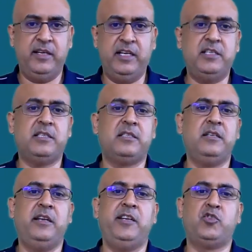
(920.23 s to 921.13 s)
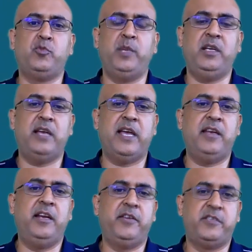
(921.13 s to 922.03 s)
it just needs to be an
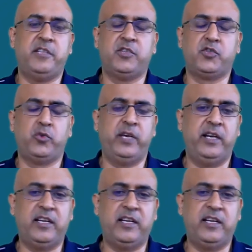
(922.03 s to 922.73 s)
interesting story.